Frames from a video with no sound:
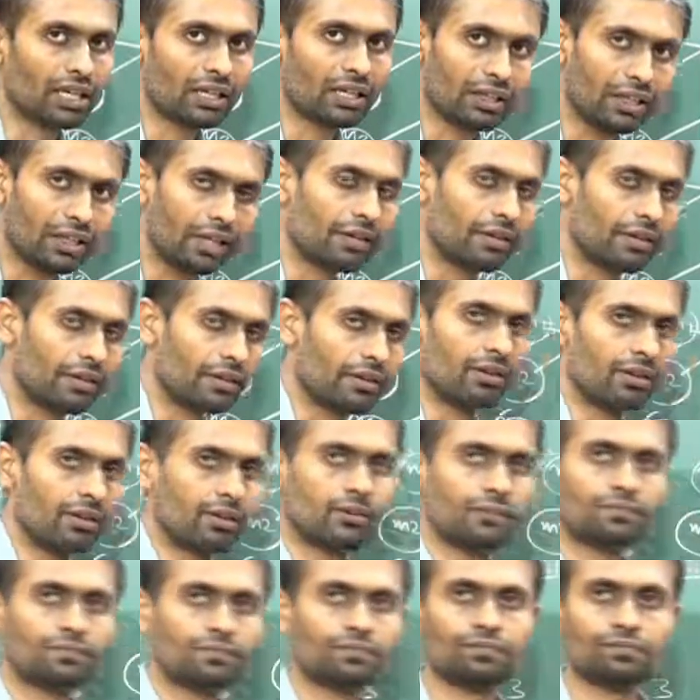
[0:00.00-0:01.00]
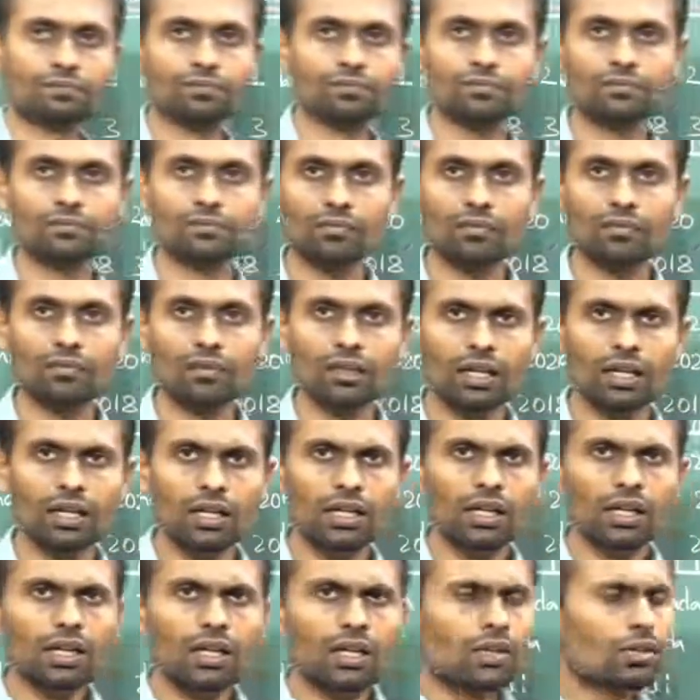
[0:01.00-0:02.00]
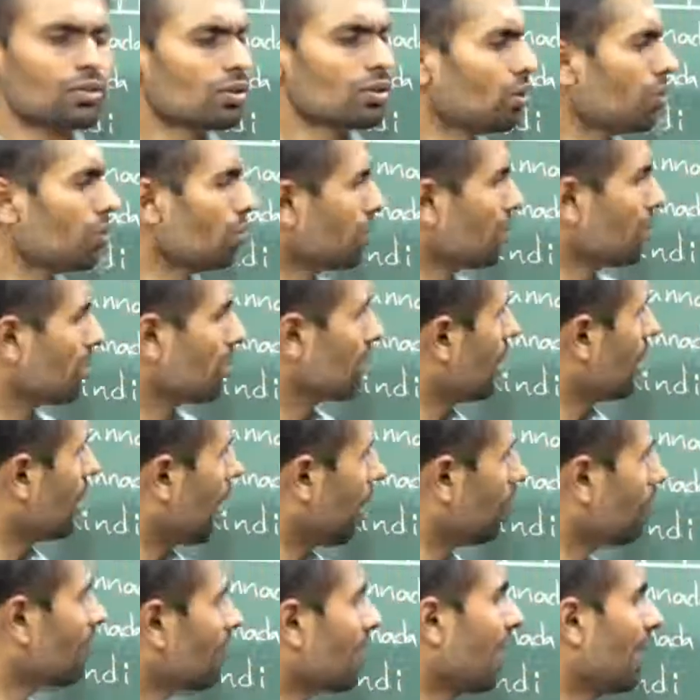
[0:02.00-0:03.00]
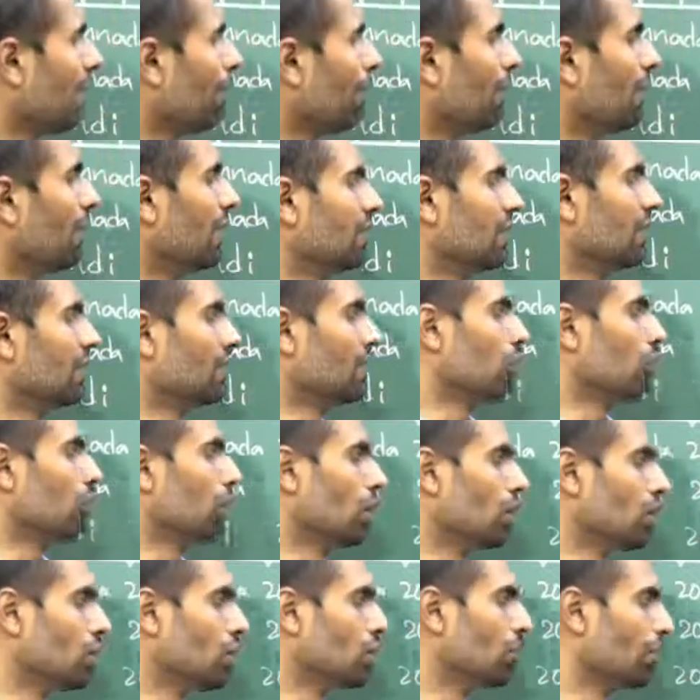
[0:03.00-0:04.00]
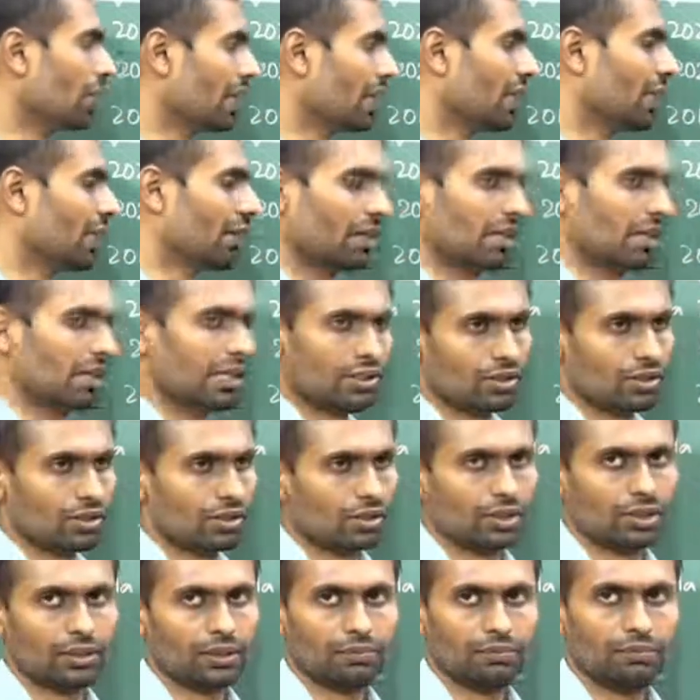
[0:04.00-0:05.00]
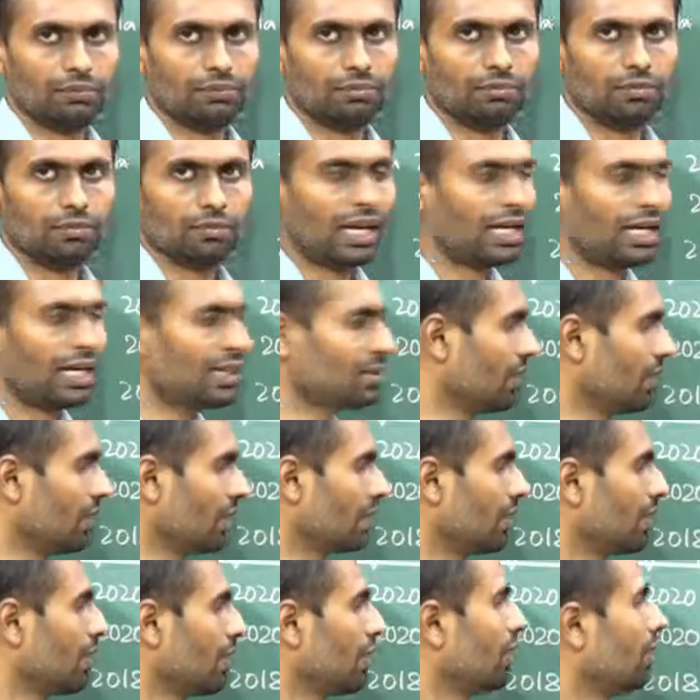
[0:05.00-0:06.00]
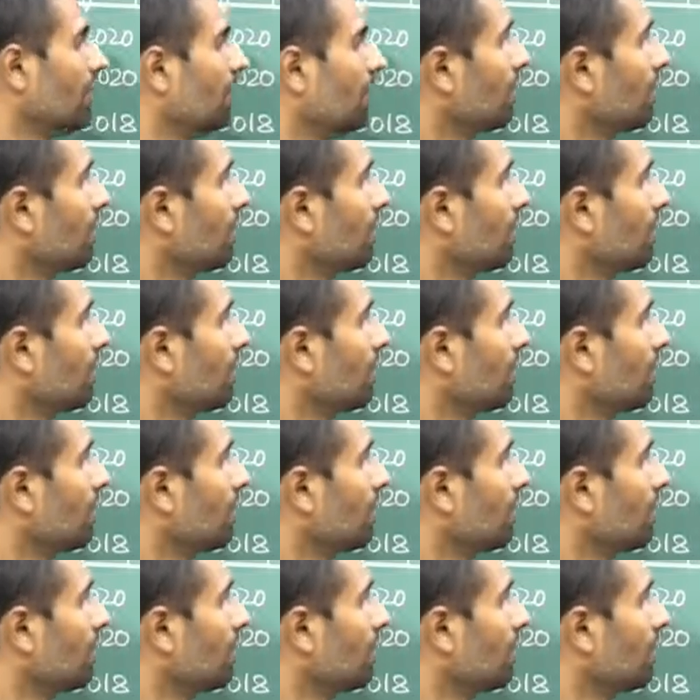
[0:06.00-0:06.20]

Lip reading: we created. So how can I build this one-to-many relationship? I said